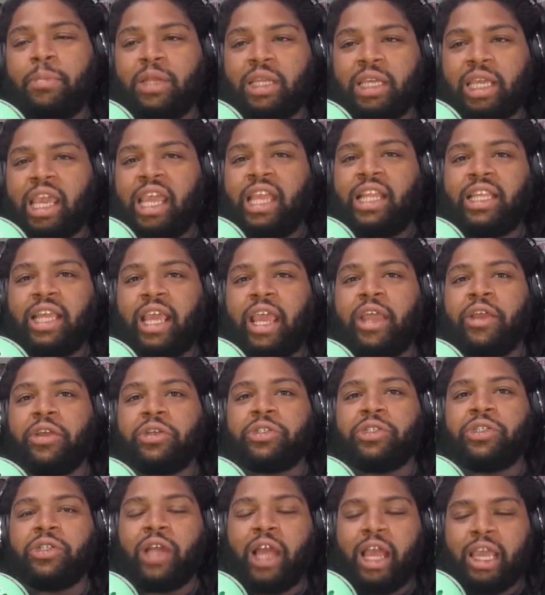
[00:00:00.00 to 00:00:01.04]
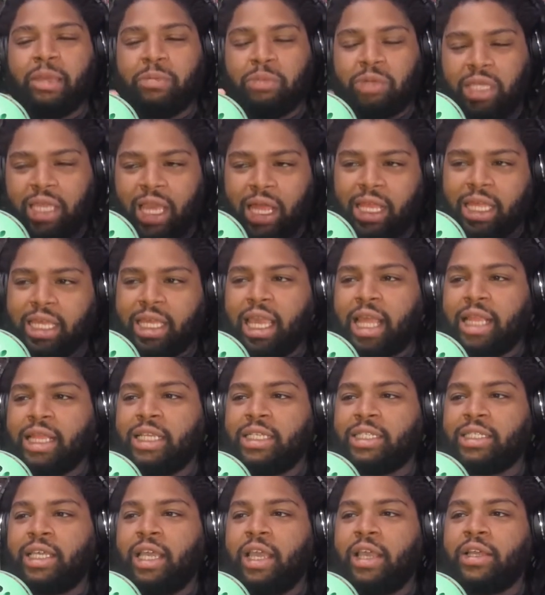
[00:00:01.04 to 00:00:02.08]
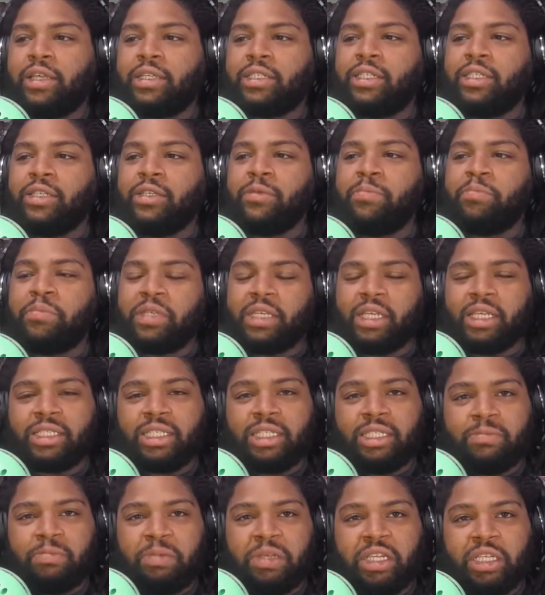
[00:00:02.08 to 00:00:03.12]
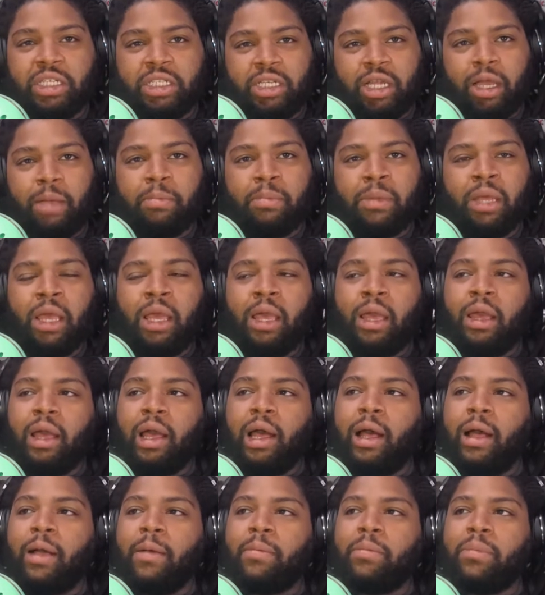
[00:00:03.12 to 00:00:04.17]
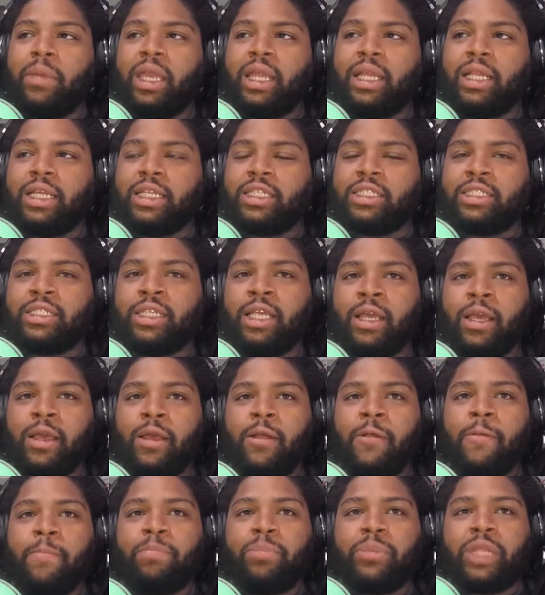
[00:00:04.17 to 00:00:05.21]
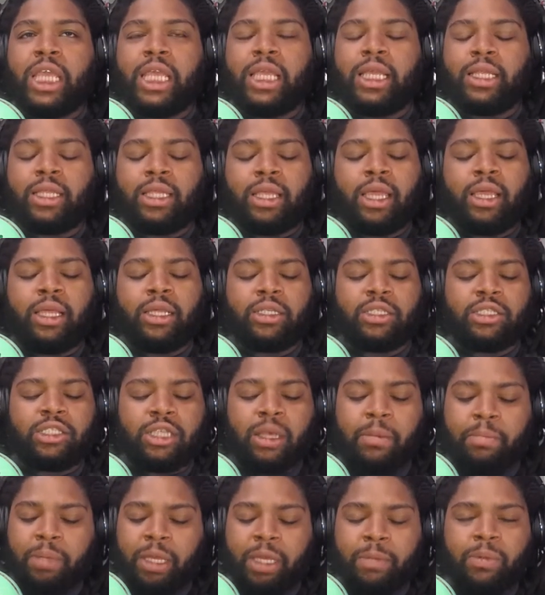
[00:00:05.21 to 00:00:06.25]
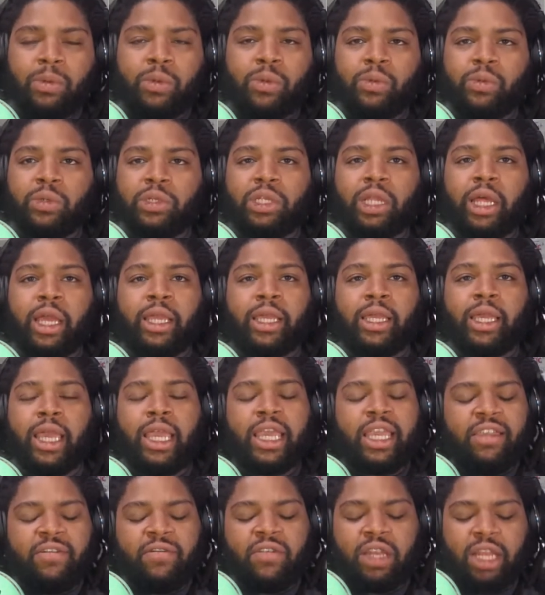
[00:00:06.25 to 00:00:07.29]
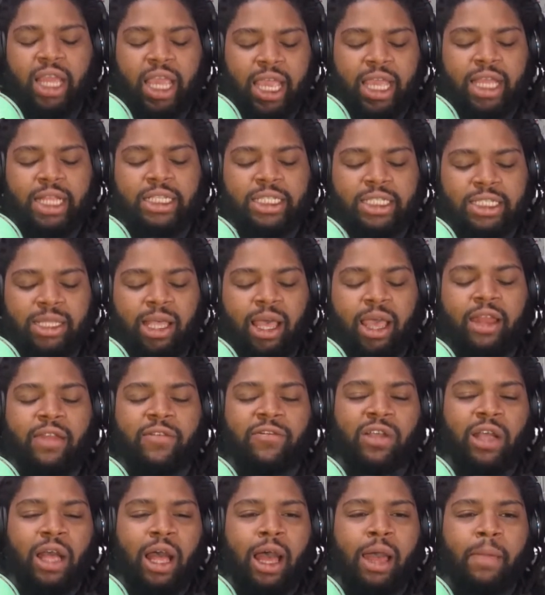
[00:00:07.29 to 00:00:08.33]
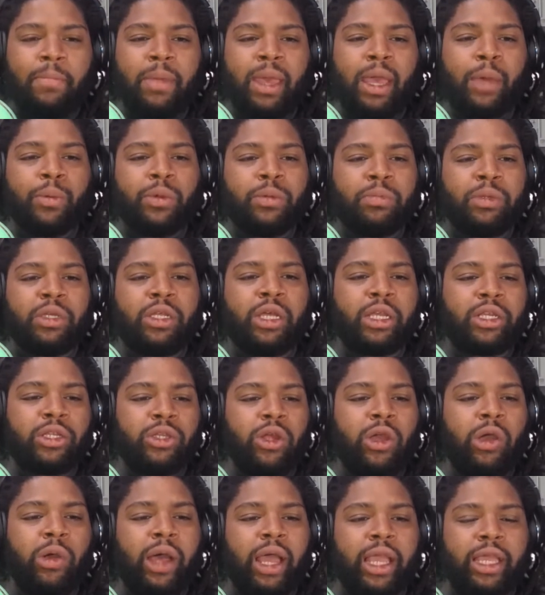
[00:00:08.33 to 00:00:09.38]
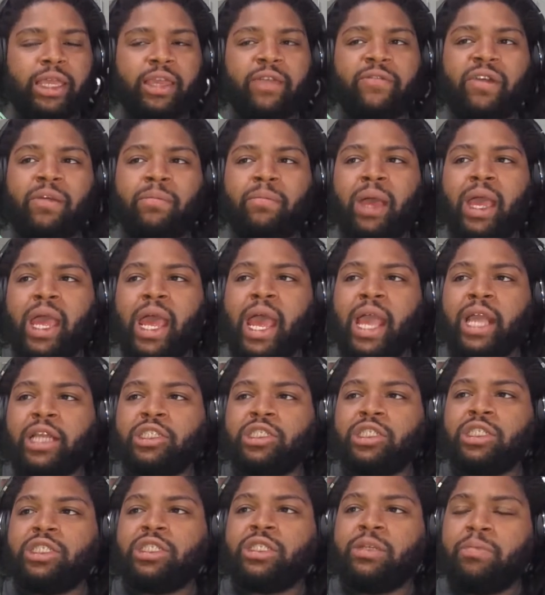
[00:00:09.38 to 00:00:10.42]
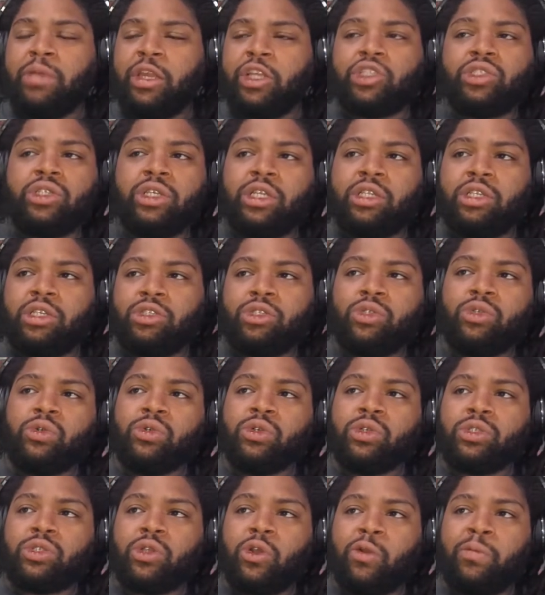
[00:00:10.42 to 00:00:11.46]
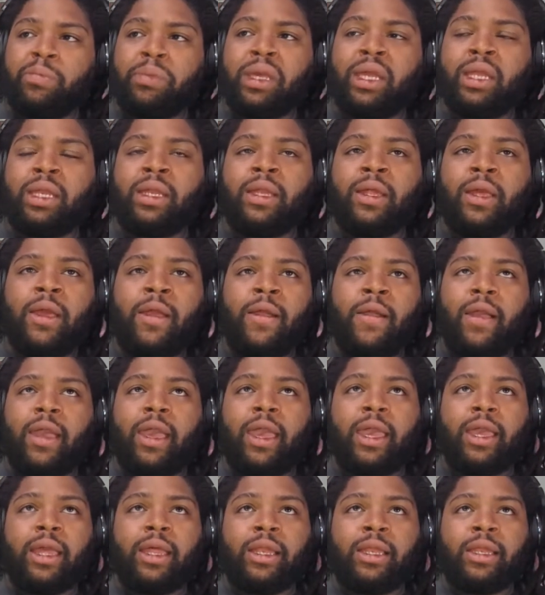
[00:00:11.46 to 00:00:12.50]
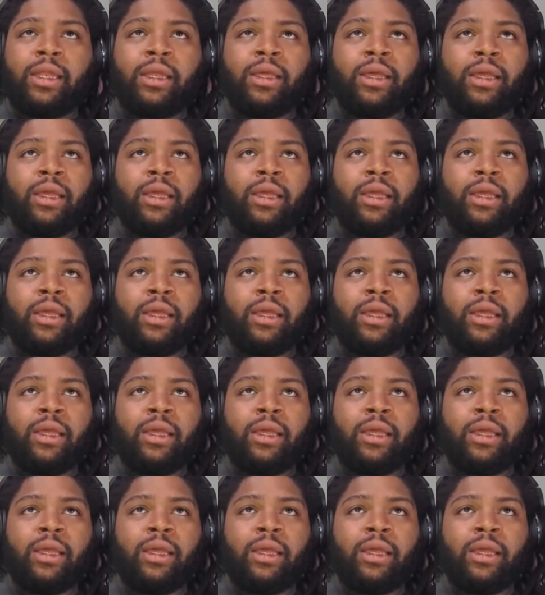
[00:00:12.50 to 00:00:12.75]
in character. I am yelling at this character because he's being dumb. And it's they some people would, like, even inside of combat, would be like, no, I give up my action to make sure that this door is open, and